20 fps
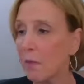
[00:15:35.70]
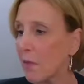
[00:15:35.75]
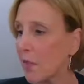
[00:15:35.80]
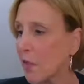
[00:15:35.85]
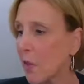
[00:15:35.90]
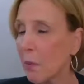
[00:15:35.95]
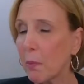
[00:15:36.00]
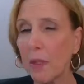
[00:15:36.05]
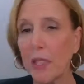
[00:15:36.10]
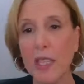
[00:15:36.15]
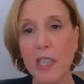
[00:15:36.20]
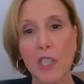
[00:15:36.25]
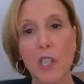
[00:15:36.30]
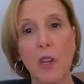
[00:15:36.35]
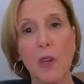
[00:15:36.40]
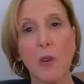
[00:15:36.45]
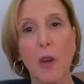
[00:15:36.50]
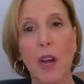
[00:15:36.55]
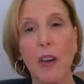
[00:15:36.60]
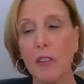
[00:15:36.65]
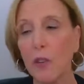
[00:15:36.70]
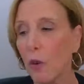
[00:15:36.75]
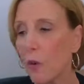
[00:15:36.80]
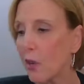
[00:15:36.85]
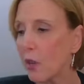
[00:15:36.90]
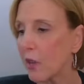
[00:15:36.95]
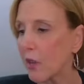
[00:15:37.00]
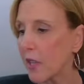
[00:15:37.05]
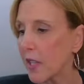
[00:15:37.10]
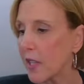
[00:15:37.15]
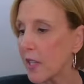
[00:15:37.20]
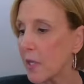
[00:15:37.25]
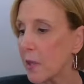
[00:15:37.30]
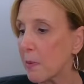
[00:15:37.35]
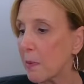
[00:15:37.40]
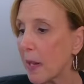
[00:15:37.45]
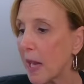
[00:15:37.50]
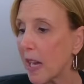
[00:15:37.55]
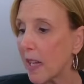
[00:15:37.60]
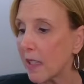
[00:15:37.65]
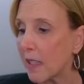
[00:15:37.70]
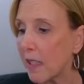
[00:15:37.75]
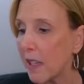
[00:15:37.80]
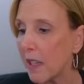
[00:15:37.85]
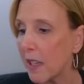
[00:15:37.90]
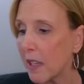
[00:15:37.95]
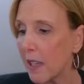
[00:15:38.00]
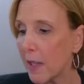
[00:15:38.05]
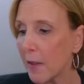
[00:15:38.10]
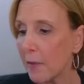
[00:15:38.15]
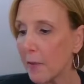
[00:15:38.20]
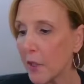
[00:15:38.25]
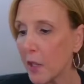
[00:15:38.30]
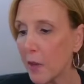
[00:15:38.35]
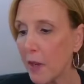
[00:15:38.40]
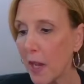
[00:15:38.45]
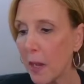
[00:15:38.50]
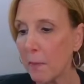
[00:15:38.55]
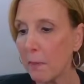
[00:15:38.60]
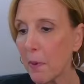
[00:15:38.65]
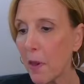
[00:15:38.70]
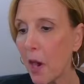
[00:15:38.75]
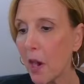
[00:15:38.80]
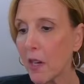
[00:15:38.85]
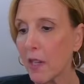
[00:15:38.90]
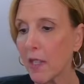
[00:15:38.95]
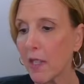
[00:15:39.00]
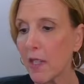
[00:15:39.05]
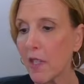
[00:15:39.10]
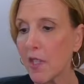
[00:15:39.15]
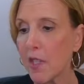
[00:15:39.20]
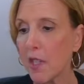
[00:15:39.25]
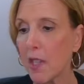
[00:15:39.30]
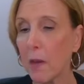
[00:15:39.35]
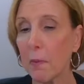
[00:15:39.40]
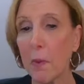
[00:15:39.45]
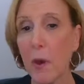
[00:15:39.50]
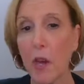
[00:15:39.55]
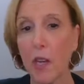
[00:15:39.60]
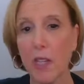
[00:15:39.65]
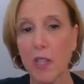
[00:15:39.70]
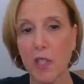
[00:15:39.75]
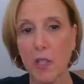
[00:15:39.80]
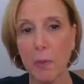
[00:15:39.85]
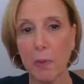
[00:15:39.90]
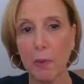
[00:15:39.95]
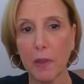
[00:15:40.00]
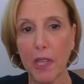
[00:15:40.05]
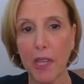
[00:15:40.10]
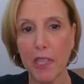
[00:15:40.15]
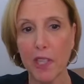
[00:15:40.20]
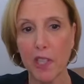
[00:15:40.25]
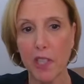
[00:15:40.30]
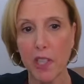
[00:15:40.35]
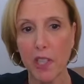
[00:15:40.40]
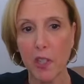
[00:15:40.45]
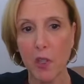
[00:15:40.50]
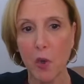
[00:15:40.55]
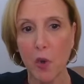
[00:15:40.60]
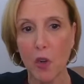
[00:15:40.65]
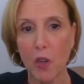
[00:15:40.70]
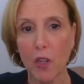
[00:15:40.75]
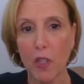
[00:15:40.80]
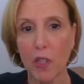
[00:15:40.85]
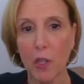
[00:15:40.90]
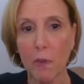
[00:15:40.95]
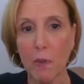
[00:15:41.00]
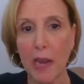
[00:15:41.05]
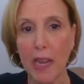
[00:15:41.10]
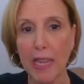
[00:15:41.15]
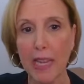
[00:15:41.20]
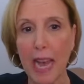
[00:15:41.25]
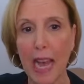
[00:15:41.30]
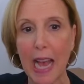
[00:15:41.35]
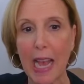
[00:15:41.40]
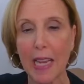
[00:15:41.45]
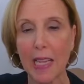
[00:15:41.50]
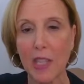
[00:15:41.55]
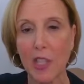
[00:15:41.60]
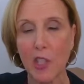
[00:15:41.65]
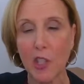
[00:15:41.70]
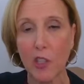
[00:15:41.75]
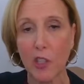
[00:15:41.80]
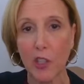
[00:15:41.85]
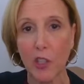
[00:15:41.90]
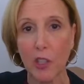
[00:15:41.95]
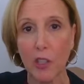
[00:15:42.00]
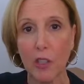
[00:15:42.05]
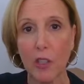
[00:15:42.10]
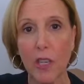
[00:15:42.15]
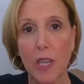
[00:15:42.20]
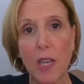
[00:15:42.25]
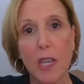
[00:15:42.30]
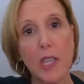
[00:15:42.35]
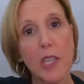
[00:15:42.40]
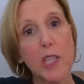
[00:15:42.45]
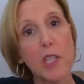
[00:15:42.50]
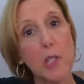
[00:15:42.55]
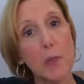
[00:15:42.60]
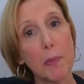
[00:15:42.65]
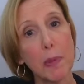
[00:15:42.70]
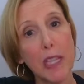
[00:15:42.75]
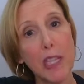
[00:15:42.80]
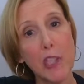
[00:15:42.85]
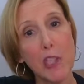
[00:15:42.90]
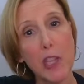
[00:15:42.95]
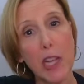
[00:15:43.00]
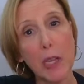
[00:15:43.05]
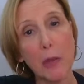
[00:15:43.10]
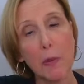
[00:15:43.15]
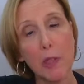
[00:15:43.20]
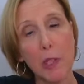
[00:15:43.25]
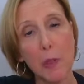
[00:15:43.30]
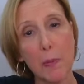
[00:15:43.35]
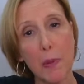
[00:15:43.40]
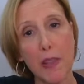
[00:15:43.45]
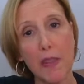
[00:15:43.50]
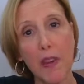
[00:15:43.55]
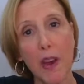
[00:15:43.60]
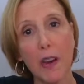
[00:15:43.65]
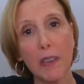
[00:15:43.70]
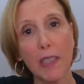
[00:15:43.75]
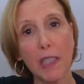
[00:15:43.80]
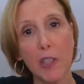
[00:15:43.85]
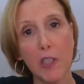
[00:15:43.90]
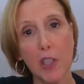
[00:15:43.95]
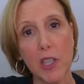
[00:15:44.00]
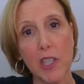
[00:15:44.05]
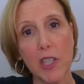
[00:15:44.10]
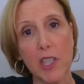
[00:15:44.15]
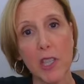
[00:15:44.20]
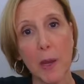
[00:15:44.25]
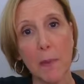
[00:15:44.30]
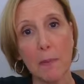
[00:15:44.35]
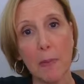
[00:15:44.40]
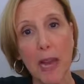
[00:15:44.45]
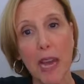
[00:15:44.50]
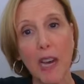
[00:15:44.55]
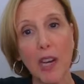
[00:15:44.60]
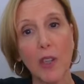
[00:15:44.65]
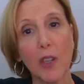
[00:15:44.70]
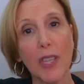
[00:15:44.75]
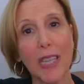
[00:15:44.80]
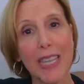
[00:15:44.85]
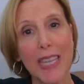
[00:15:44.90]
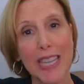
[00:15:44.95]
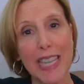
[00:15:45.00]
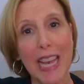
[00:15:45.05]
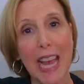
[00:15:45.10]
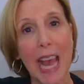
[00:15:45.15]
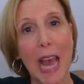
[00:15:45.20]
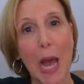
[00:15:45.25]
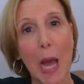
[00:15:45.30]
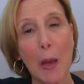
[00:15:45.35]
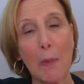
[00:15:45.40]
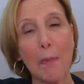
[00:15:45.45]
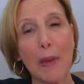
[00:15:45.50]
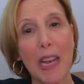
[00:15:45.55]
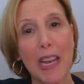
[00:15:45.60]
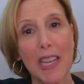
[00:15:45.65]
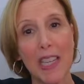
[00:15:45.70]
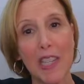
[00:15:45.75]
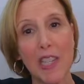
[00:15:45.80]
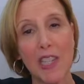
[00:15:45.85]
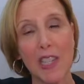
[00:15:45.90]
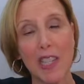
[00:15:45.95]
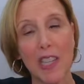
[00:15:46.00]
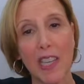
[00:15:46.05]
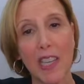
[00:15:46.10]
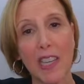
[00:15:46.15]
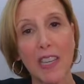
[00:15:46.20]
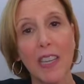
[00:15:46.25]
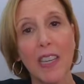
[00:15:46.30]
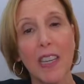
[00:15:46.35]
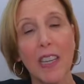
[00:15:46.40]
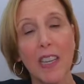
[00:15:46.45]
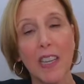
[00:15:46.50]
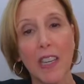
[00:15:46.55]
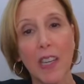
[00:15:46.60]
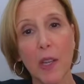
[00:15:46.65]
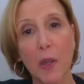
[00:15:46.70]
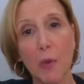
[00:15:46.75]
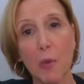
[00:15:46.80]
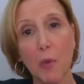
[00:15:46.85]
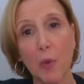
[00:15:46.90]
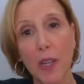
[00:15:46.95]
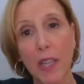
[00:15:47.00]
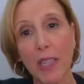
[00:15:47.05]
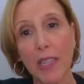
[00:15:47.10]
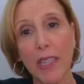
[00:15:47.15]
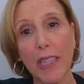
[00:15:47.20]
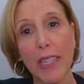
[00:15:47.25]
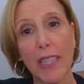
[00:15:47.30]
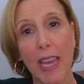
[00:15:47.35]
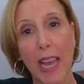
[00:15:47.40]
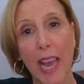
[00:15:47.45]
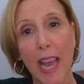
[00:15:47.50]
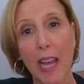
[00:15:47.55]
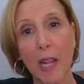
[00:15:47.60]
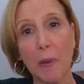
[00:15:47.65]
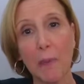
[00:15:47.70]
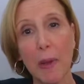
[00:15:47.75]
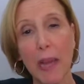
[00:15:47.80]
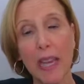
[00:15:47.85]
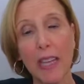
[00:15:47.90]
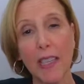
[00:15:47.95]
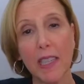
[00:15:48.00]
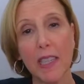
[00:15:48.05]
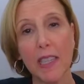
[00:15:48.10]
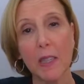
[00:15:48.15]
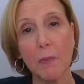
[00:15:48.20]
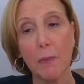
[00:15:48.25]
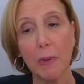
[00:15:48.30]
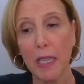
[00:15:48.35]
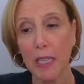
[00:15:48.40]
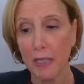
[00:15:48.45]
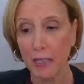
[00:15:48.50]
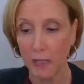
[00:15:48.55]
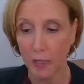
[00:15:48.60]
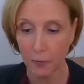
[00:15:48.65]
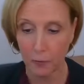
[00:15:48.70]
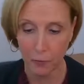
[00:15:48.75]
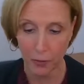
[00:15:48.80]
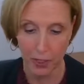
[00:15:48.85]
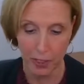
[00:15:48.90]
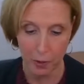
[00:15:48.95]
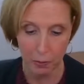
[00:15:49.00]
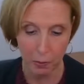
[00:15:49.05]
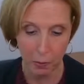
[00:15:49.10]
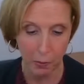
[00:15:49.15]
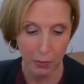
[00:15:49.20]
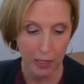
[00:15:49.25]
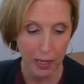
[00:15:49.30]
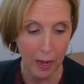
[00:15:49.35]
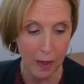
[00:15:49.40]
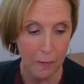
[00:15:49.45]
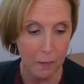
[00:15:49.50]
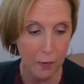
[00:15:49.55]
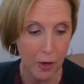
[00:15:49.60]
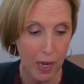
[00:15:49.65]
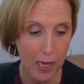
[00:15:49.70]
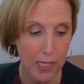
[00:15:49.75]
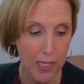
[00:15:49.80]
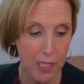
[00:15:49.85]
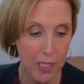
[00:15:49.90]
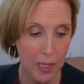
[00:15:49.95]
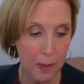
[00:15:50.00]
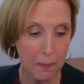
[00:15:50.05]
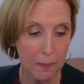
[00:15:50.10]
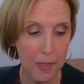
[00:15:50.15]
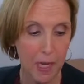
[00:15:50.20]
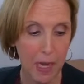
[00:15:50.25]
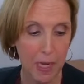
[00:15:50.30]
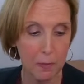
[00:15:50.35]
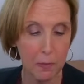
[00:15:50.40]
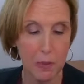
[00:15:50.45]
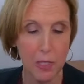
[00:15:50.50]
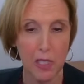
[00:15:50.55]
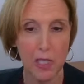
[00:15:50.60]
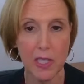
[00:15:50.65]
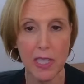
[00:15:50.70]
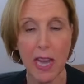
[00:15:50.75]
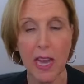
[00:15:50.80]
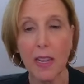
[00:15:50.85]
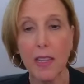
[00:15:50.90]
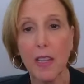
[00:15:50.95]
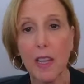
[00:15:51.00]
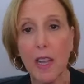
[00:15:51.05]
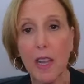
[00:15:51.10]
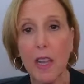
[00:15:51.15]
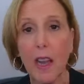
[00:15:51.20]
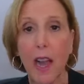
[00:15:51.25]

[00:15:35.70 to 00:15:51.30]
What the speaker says: So please don't go out and order this. But if you have a Parkinson plus disorder, you might ask your speech language pathologist about EMST. It really can make a big difference. But what I find sometimes is that